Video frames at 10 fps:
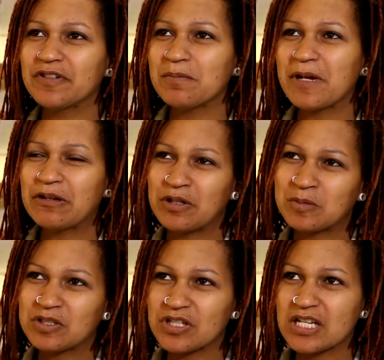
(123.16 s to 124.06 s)
for my
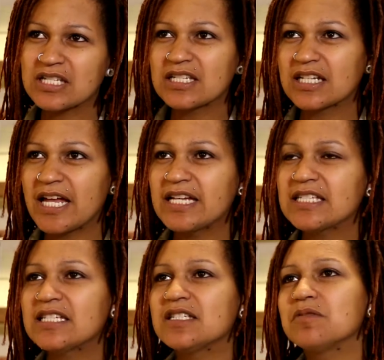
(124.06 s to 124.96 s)
criminal justice
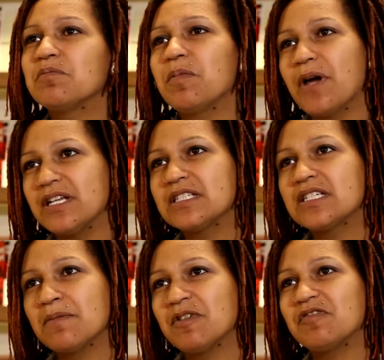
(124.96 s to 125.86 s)
classes, but
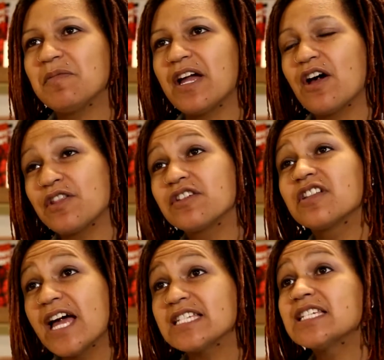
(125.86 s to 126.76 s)
some of my other
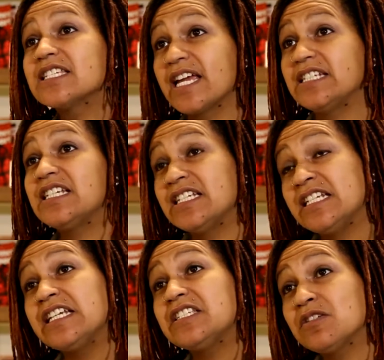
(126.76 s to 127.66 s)
classes I did
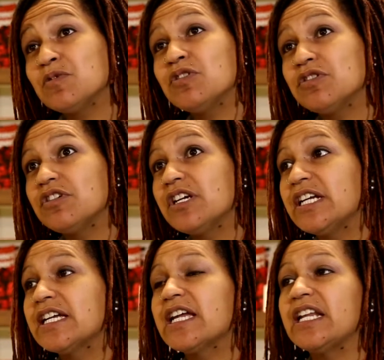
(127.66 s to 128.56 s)
need some
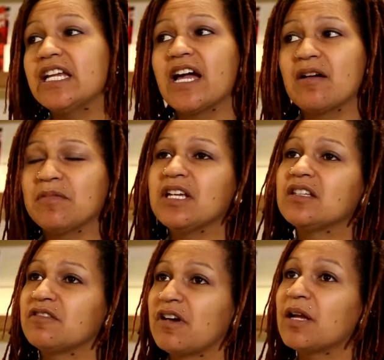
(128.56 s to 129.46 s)
tutoring, and he got me in
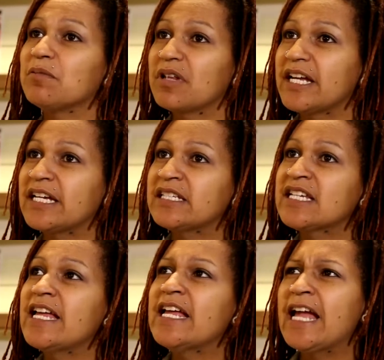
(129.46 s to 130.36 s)
the right place,
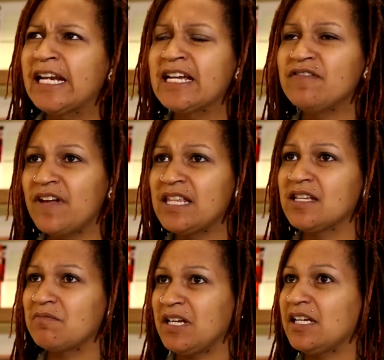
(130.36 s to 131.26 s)
and he had faith
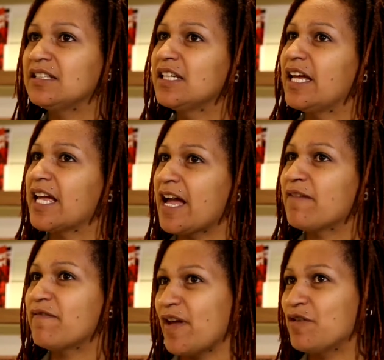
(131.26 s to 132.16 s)
in me. Like, I
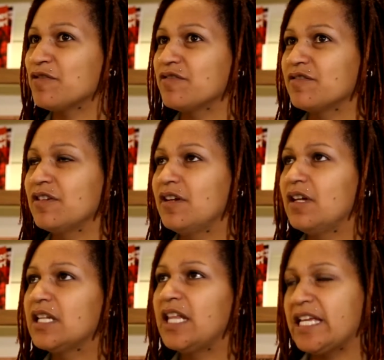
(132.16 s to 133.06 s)
felt
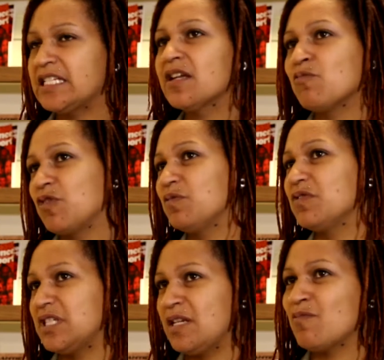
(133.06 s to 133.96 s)
like someone
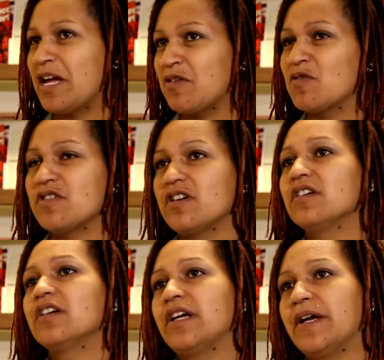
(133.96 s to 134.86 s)
was in my corner.